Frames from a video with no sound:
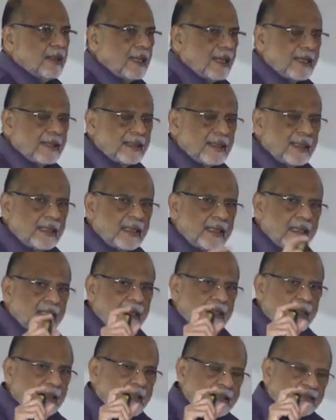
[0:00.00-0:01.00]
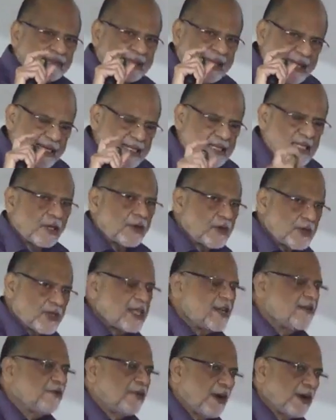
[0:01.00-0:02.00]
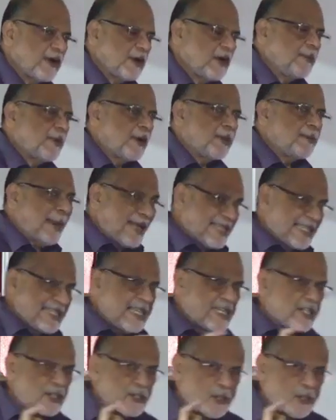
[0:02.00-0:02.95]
And if there is a question for you about Bacillus